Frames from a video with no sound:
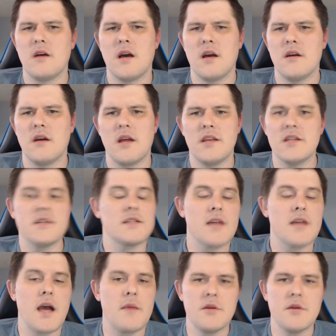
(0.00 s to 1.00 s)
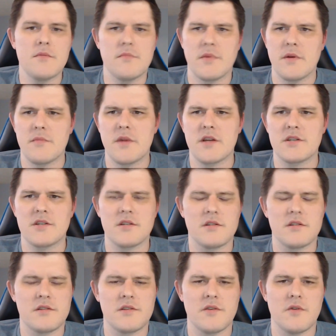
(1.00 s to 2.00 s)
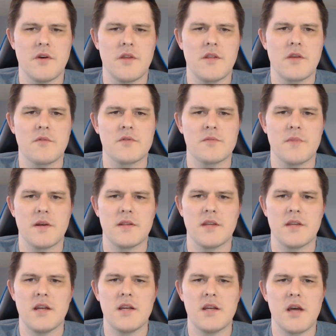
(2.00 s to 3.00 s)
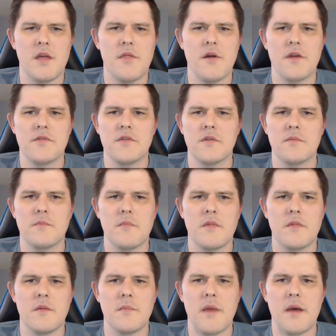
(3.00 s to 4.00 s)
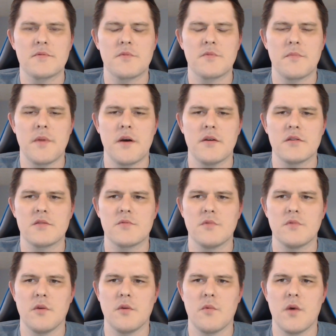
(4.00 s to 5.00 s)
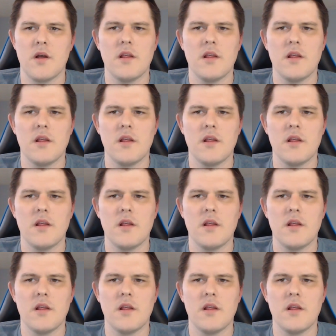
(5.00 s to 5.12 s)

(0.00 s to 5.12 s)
I didn't time it, but I'm not sure, so I think it was about that. I thought the maps were balanced really well. I